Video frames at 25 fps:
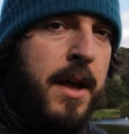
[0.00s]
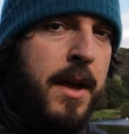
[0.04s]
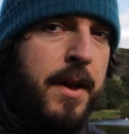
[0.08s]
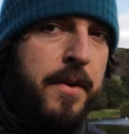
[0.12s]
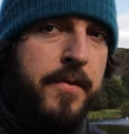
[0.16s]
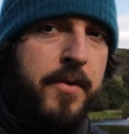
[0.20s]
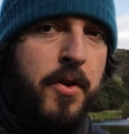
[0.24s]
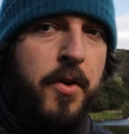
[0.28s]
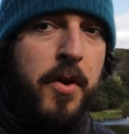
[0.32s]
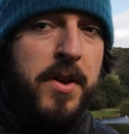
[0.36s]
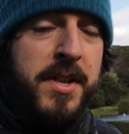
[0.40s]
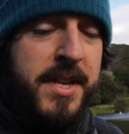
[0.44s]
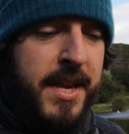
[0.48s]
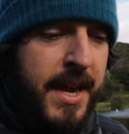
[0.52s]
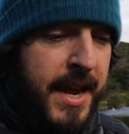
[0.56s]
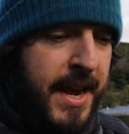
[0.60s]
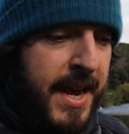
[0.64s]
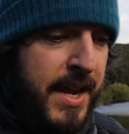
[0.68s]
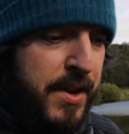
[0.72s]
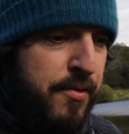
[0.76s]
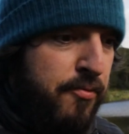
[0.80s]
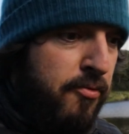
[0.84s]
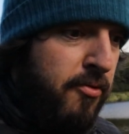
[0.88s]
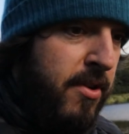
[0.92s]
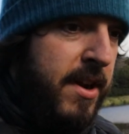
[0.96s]
Of course, it
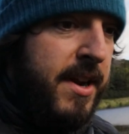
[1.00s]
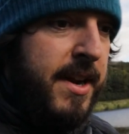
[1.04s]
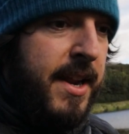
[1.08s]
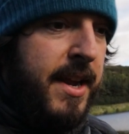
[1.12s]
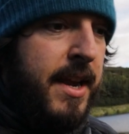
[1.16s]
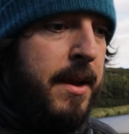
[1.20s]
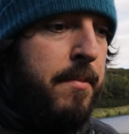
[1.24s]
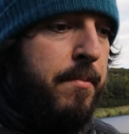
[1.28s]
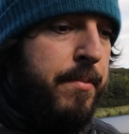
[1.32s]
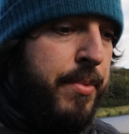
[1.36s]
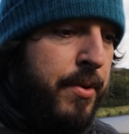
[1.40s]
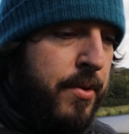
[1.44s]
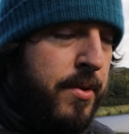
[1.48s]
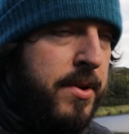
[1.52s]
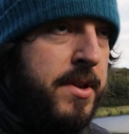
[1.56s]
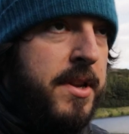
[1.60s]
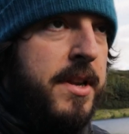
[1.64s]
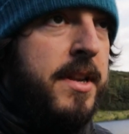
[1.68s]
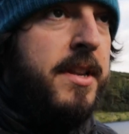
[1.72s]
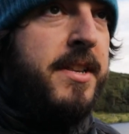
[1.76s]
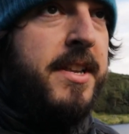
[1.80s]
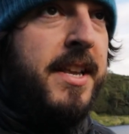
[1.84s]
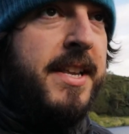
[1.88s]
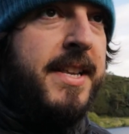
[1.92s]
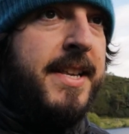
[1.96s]
is really
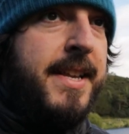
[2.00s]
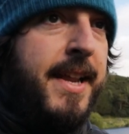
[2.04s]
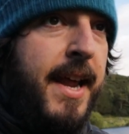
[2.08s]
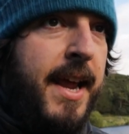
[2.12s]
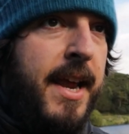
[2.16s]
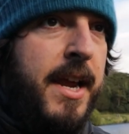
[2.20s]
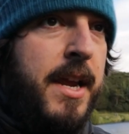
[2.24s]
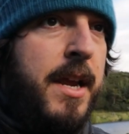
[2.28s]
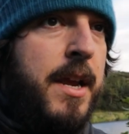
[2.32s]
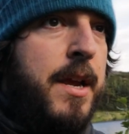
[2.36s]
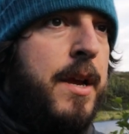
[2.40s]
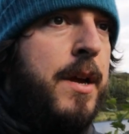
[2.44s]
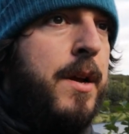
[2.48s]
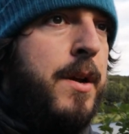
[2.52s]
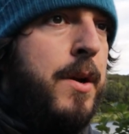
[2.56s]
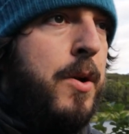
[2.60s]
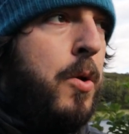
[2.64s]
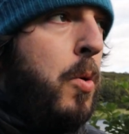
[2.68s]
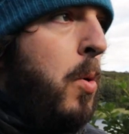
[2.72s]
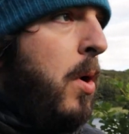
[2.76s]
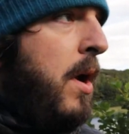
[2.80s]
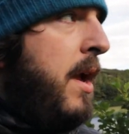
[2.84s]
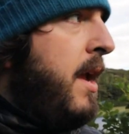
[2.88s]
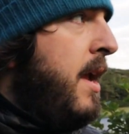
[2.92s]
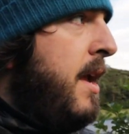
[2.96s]
important to stay
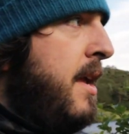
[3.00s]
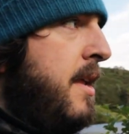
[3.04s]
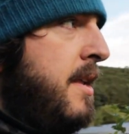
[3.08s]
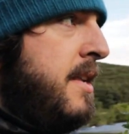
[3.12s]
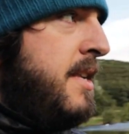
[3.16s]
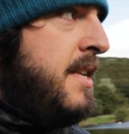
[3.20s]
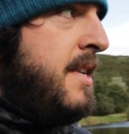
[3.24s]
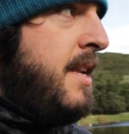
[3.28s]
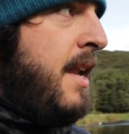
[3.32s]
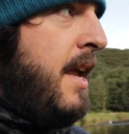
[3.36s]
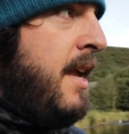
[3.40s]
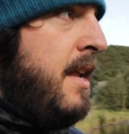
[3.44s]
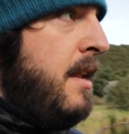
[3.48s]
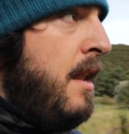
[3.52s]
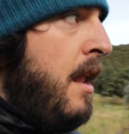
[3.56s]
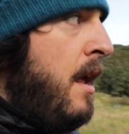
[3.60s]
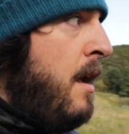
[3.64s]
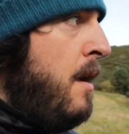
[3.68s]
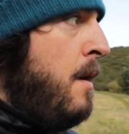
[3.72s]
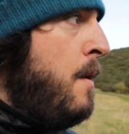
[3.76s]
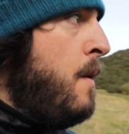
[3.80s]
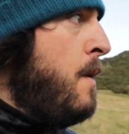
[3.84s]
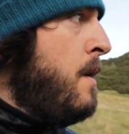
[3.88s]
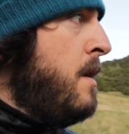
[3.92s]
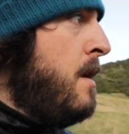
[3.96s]
quiet, stay
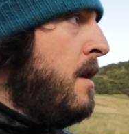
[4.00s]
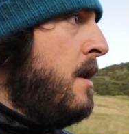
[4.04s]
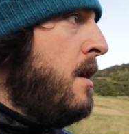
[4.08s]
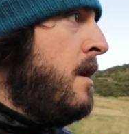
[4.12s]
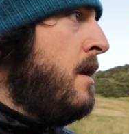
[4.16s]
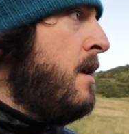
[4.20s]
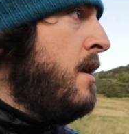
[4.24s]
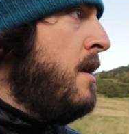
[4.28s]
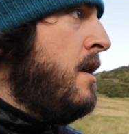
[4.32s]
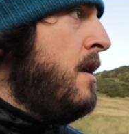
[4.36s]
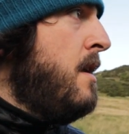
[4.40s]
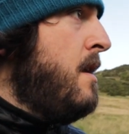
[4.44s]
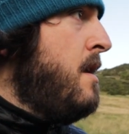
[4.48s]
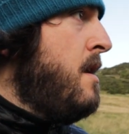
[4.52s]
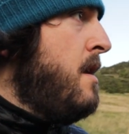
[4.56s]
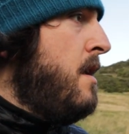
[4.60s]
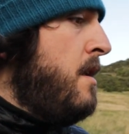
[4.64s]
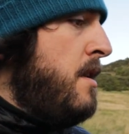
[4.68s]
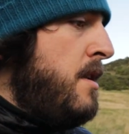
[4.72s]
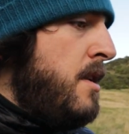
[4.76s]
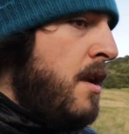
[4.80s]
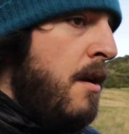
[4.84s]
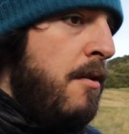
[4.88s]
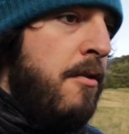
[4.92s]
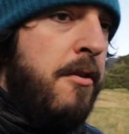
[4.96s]
low.
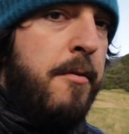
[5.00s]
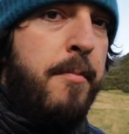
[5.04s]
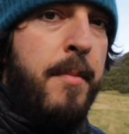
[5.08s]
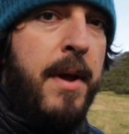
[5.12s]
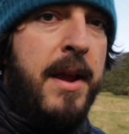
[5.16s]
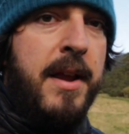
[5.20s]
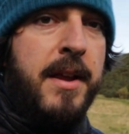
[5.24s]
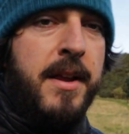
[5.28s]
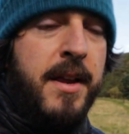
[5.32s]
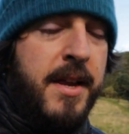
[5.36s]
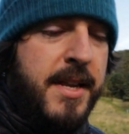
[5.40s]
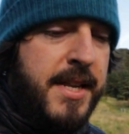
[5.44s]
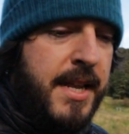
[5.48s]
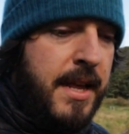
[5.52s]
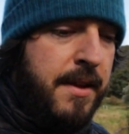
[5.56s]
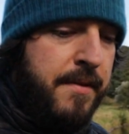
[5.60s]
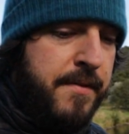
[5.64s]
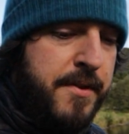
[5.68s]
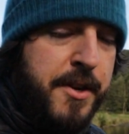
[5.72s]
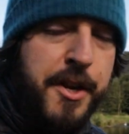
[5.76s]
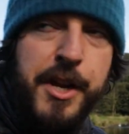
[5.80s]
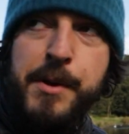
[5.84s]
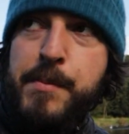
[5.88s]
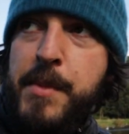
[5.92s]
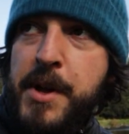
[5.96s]
Don't make
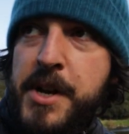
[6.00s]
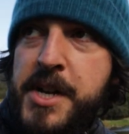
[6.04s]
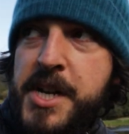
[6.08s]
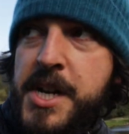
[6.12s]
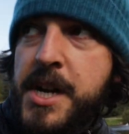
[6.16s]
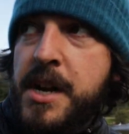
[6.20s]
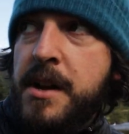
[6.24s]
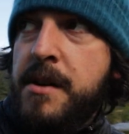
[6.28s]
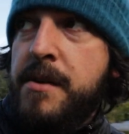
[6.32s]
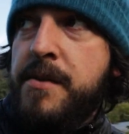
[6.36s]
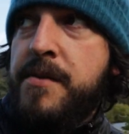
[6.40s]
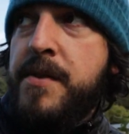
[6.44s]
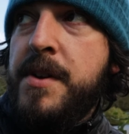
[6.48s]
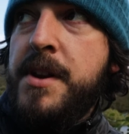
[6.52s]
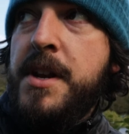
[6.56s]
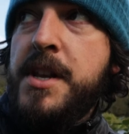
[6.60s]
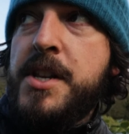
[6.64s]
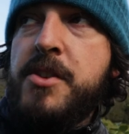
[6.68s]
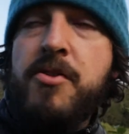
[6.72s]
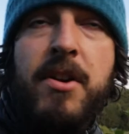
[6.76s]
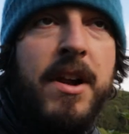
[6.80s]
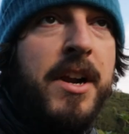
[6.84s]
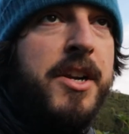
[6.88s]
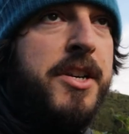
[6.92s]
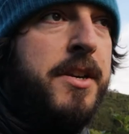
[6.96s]
yourself too much of a
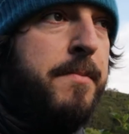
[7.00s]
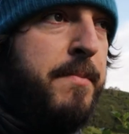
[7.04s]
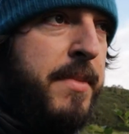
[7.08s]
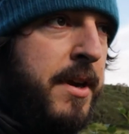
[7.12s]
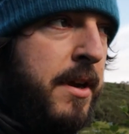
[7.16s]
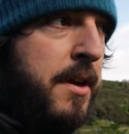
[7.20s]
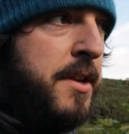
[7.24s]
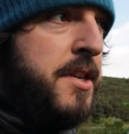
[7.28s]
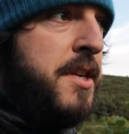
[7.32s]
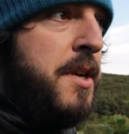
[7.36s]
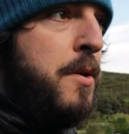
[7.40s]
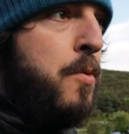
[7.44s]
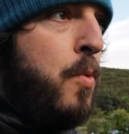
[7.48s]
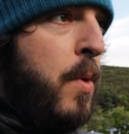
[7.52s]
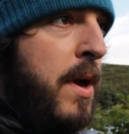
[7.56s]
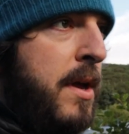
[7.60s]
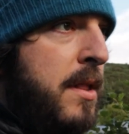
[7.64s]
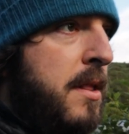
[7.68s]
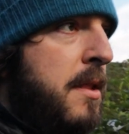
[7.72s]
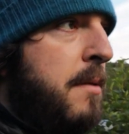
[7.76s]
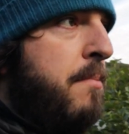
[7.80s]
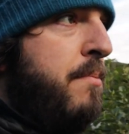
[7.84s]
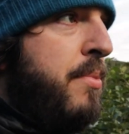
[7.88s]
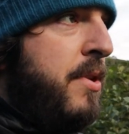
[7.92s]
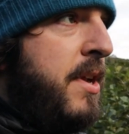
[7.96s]
distraction because you
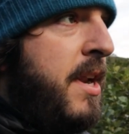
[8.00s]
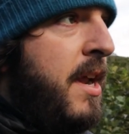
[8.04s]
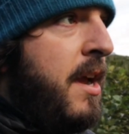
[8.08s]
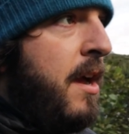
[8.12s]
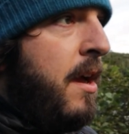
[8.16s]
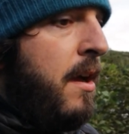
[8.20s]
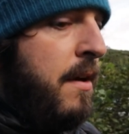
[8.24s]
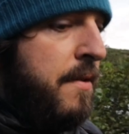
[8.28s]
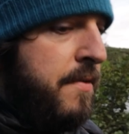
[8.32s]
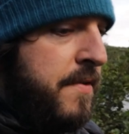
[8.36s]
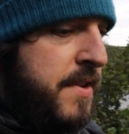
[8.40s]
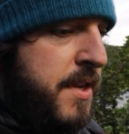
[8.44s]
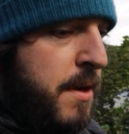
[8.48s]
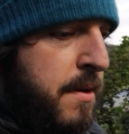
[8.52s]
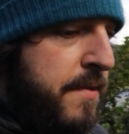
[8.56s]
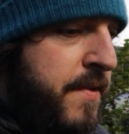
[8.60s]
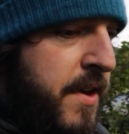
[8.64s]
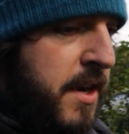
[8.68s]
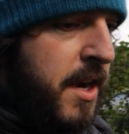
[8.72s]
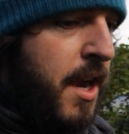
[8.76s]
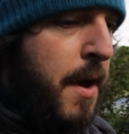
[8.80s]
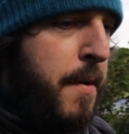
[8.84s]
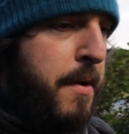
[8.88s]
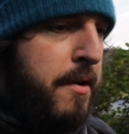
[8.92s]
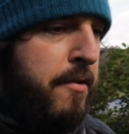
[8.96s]
will put it off. So
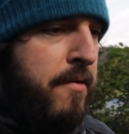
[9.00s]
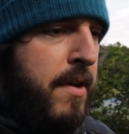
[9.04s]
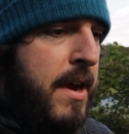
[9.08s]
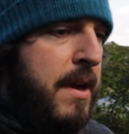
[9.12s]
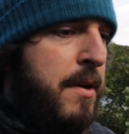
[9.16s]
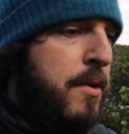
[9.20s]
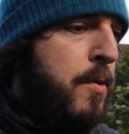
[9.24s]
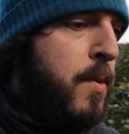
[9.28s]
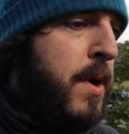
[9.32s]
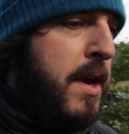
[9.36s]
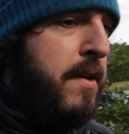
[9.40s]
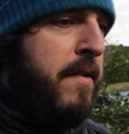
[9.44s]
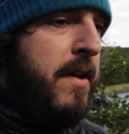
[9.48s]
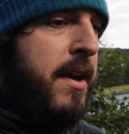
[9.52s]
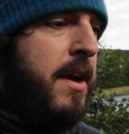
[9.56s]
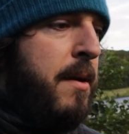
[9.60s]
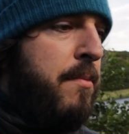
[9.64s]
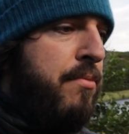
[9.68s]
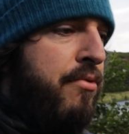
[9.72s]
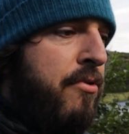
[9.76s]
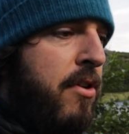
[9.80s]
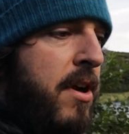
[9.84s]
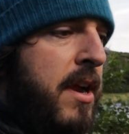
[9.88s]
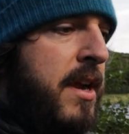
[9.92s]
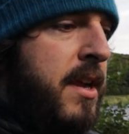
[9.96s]
if you're going around wearing a
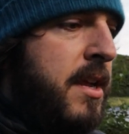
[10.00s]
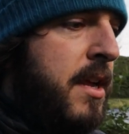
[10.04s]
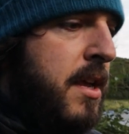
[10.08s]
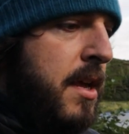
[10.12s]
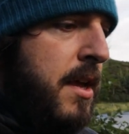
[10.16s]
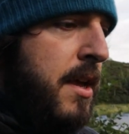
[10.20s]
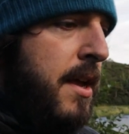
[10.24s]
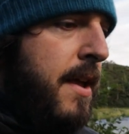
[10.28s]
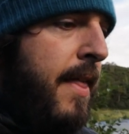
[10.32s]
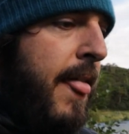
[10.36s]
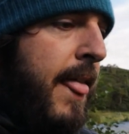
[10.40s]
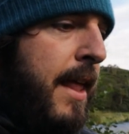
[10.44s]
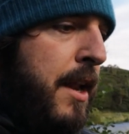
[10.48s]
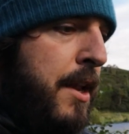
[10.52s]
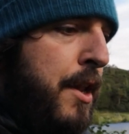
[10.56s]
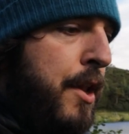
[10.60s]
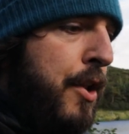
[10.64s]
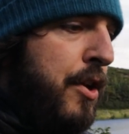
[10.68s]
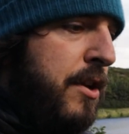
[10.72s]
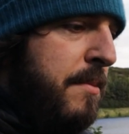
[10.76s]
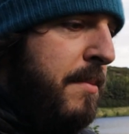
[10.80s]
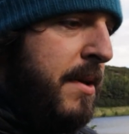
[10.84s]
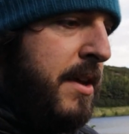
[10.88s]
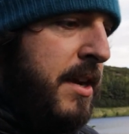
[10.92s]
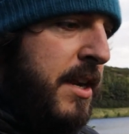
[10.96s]
bright,
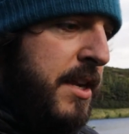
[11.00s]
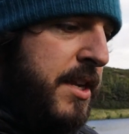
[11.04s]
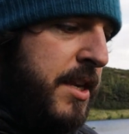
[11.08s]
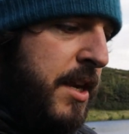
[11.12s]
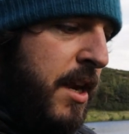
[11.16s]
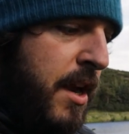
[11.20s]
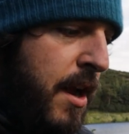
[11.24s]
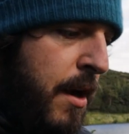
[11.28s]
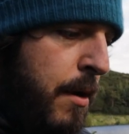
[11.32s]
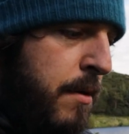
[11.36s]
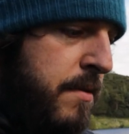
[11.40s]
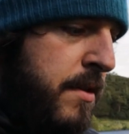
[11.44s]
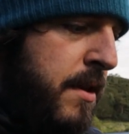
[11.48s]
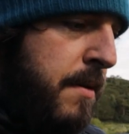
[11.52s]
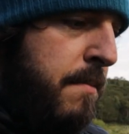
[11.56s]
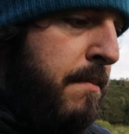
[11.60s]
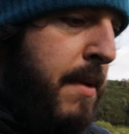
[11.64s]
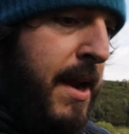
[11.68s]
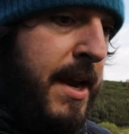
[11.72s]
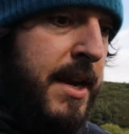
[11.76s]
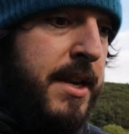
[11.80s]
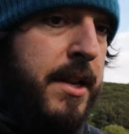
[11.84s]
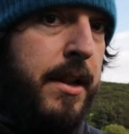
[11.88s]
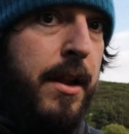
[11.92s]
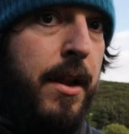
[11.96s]
luminous coat that
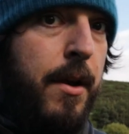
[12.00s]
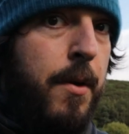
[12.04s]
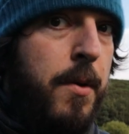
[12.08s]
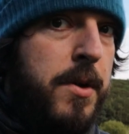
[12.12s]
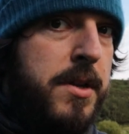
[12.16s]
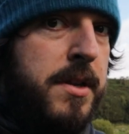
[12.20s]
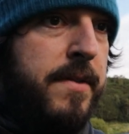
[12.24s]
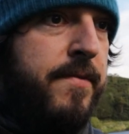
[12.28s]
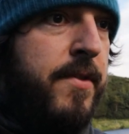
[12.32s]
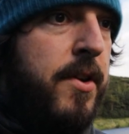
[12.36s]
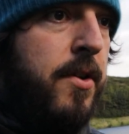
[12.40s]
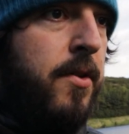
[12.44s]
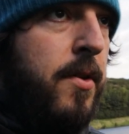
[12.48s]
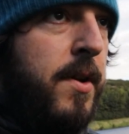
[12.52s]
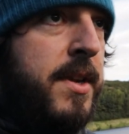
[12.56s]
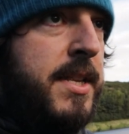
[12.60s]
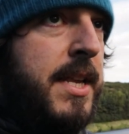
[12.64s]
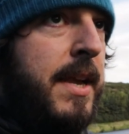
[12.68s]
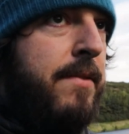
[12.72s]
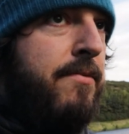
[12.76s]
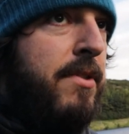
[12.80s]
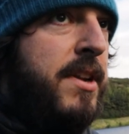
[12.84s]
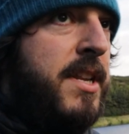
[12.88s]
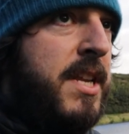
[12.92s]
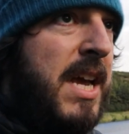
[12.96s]
makes loads of noise
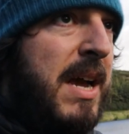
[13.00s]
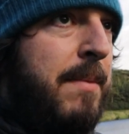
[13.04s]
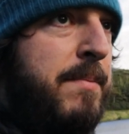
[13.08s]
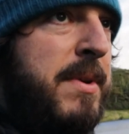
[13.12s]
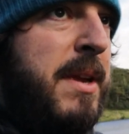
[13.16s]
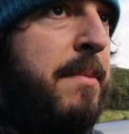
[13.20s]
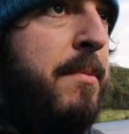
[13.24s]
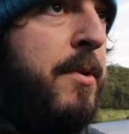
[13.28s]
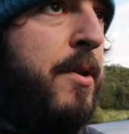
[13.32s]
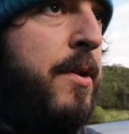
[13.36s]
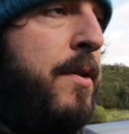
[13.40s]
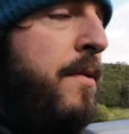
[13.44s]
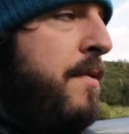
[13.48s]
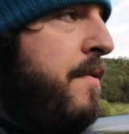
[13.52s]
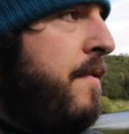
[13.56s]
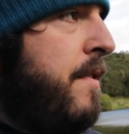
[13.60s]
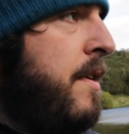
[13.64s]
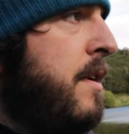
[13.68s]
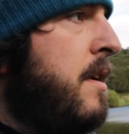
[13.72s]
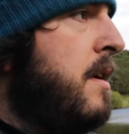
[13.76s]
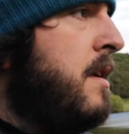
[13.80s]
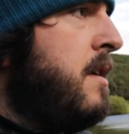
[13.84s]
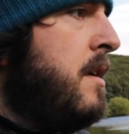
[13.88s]
every time you move,